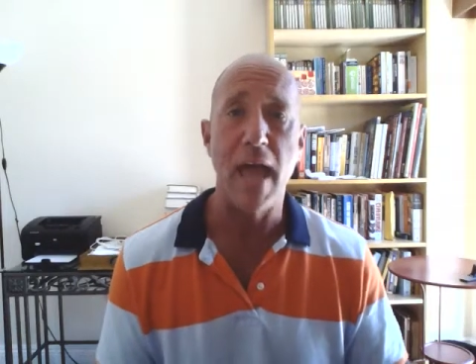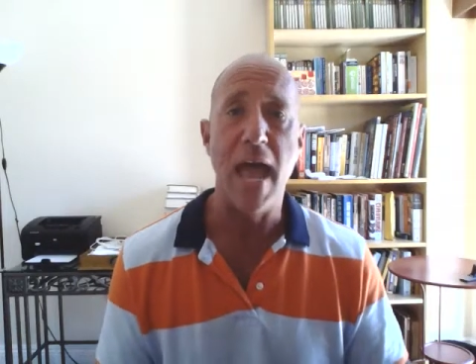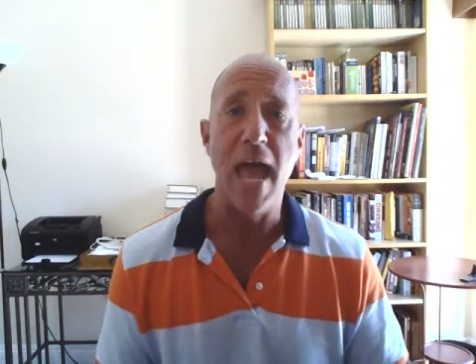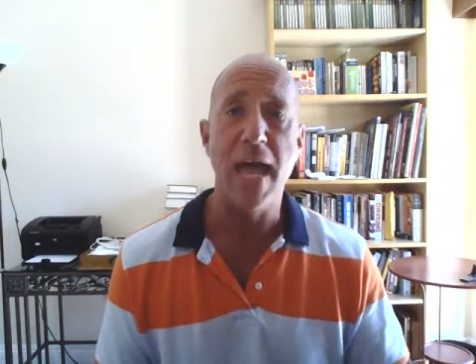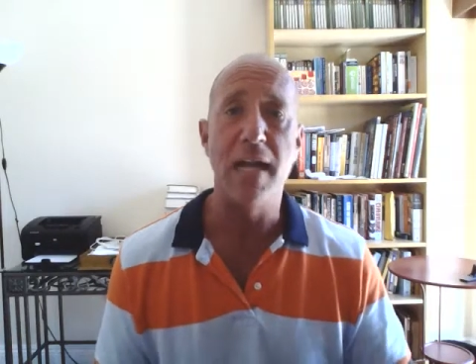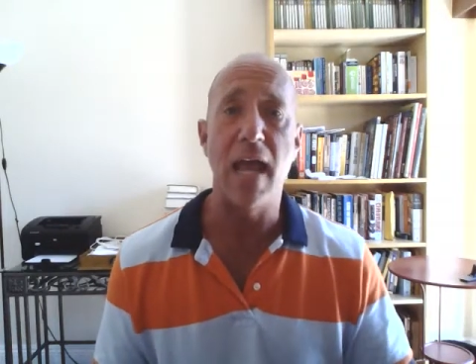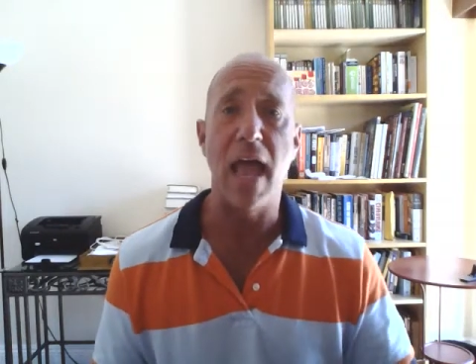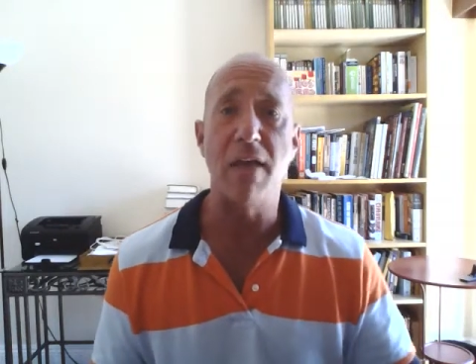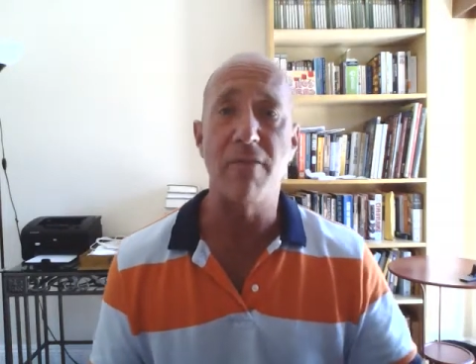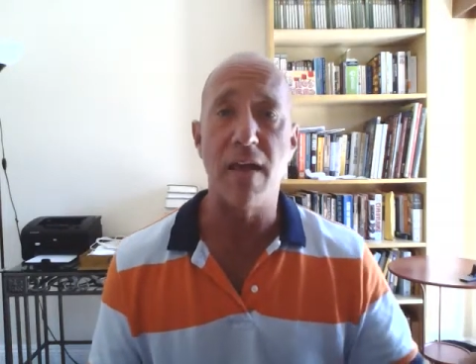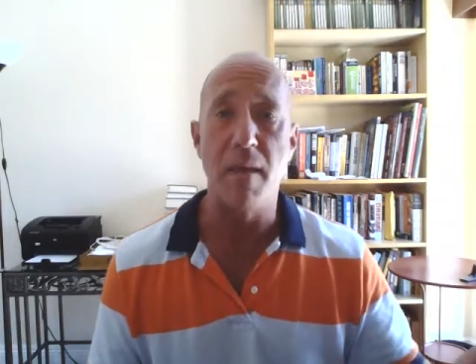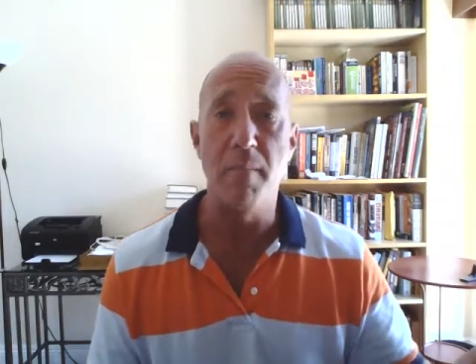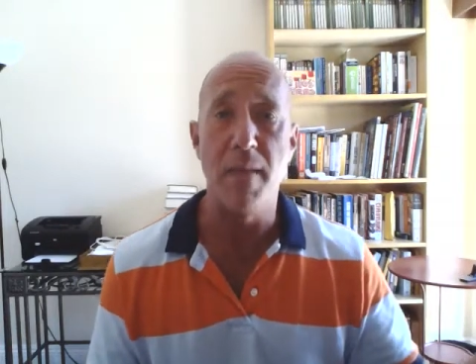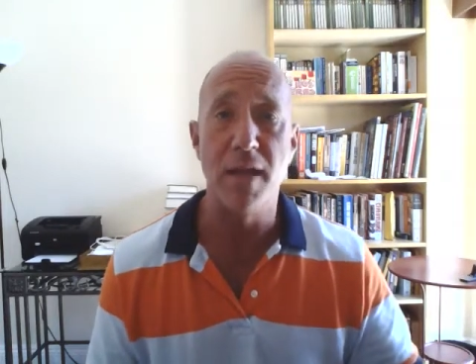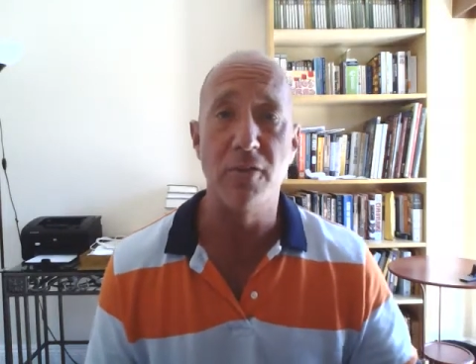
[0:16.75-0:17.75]
And as
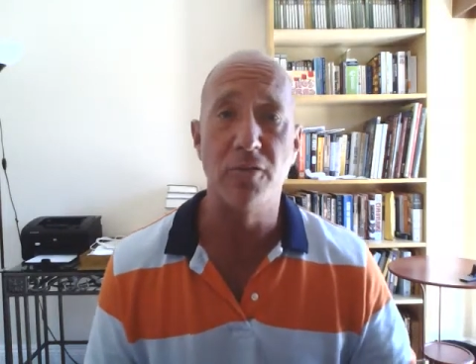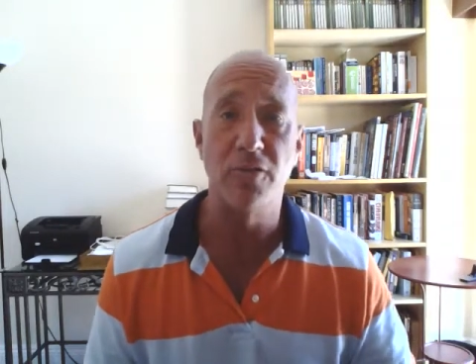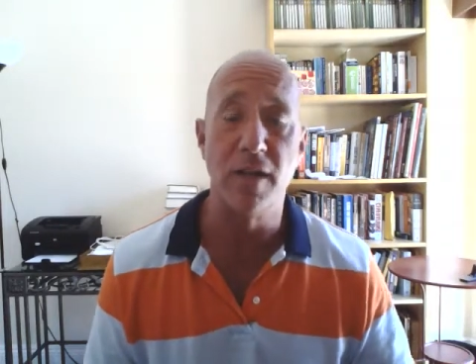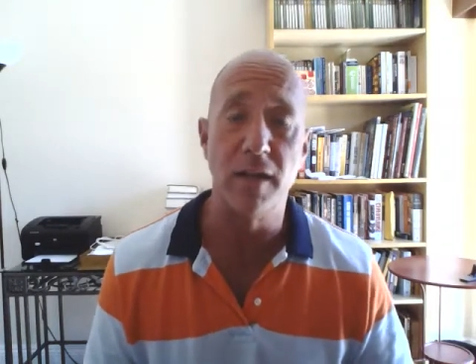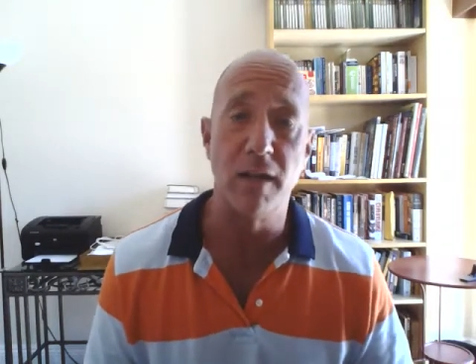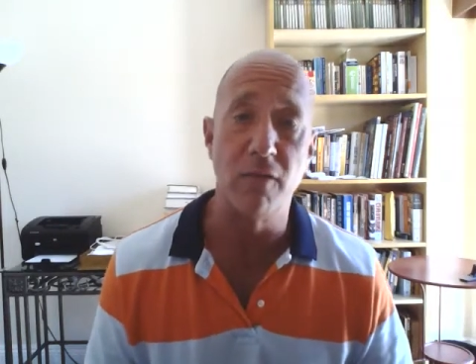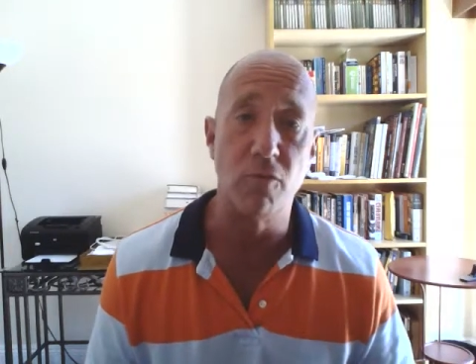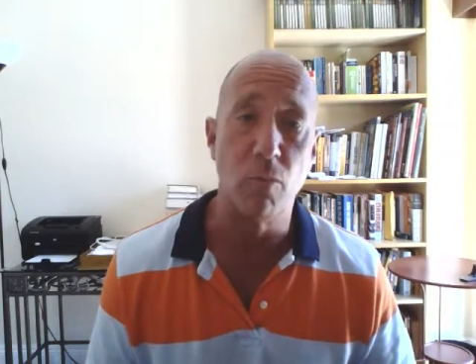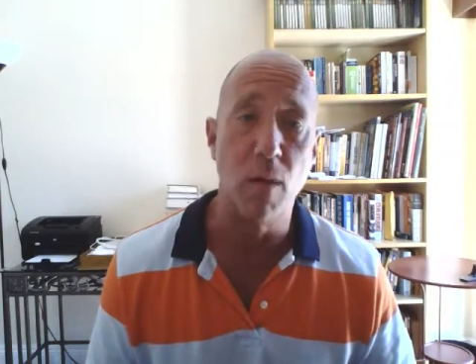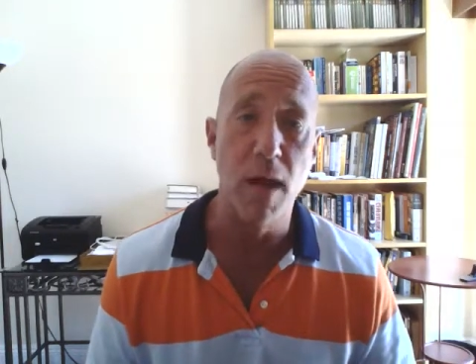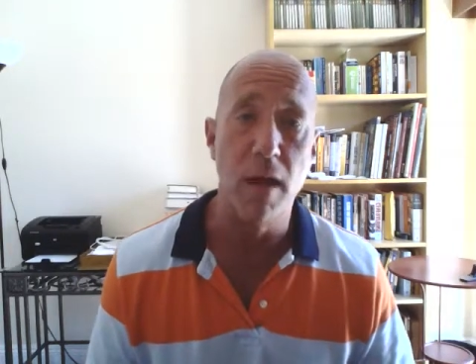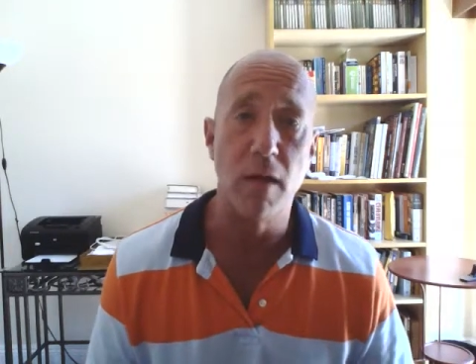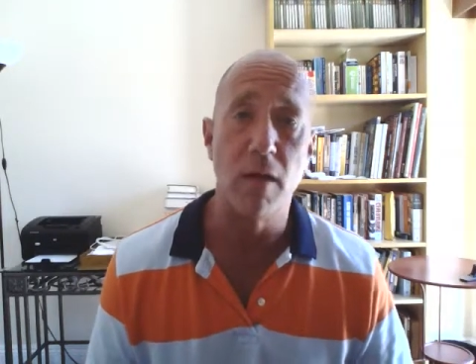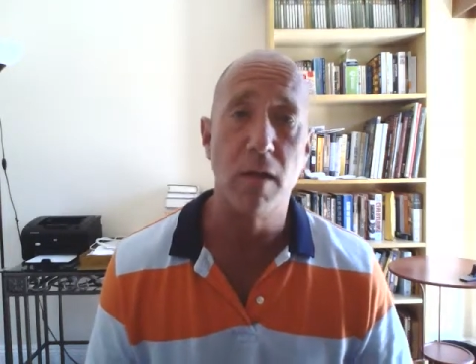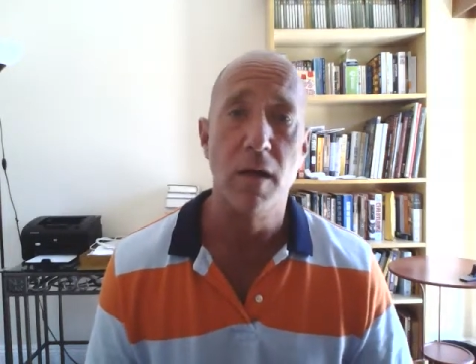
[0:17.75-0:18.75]
I mentioned as
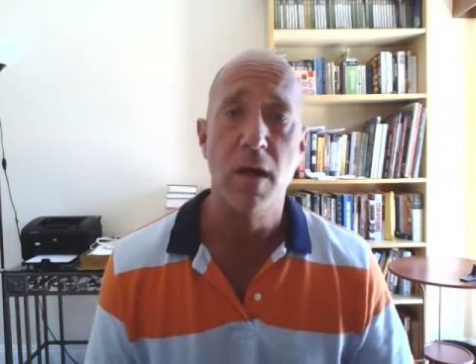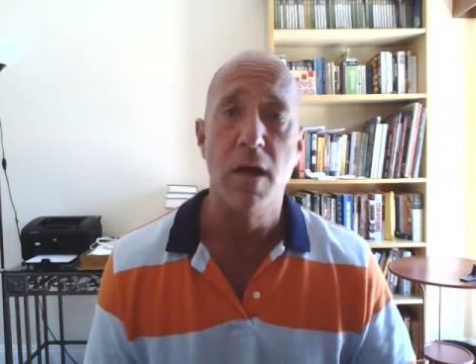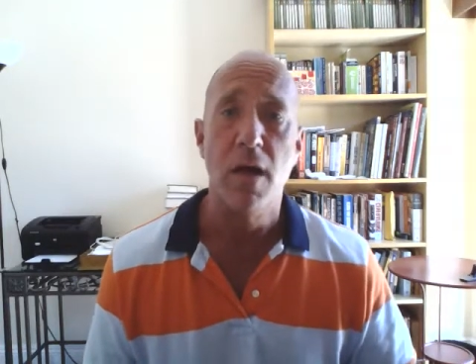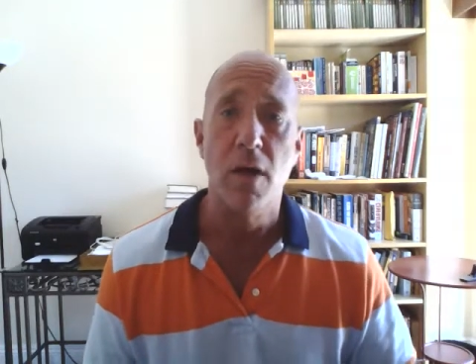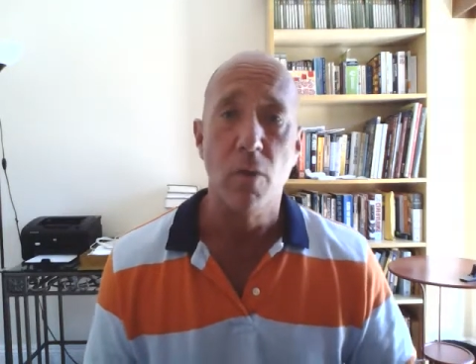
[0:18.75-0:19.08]
well,